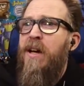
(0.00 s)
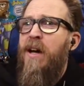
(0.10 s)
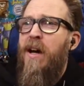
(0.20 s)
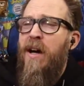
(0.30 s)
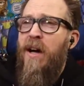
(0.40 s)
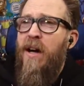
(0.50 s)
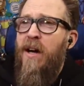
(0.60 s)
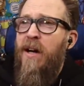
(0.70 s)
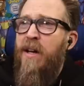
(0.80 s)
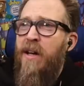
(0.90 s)

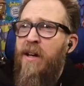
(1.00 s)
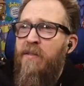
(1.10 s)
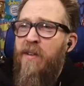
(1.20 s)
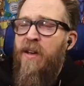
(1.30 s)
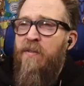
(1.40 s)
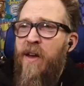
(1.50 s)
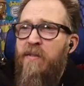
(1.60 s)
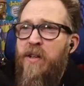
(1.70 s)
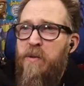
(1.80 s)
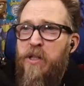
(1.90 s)
Uh, if if
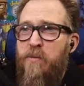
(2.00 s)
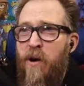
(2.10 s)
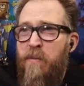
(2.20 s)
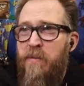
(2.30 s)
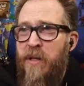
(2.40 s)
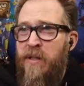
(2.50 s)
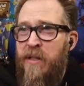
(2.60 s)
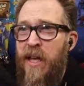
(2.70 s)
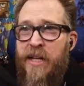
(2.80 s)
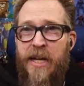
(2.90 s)
having to be smart means
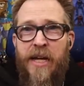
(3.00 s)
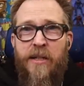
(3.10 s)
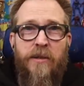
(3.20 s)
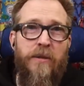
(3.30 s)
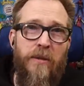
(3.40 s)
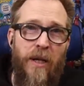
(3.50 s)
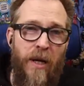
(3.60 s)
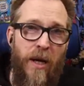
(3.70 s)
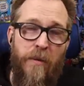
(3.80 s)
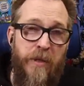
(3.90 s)
liking it,
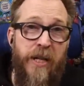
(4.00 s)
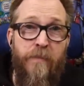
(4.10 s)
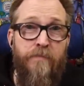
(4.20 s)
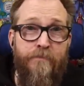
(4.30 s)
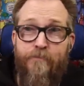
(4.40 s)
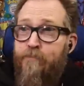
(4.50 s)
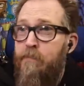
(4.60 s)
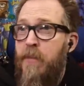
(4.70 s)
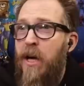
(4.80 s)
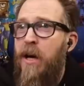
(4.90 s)
uh, I'll be dumb.
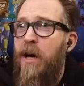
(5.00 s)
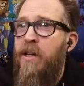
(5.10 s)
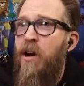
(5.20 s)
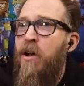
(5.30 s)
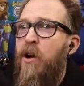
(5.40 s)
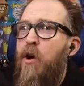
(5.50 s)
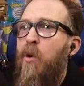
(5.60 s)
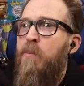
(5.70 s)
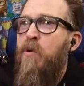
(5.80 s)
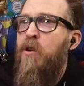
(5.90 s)
Uh, Gary,
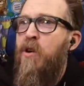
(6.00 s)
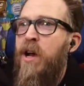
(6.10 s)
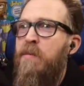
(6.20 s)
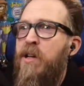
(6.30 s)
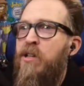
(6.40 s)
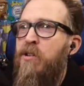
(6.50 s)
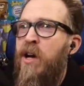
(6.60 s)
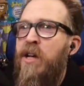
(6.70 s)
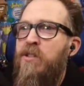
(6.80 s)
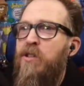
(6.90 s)
what program do you
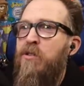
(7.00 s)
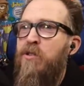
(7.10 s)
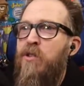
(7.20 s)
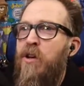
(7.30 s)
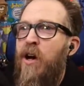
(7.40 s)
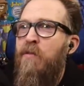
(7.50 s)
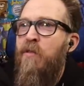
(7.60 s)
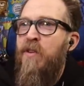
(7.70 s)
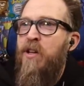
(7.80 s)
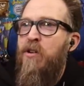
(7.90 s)
guys use uh, for
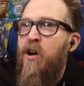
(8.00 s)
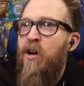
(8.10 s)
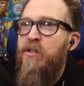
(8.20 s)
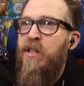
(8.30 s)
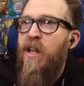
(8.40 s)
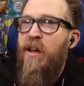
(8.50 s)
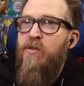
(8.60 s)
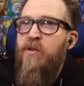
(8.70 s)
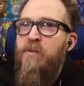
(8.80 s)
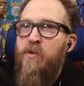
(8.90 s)
video calls and live
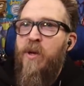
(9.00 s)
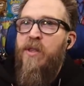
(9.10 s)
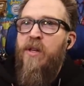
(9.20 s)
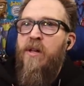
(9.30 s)
streams with?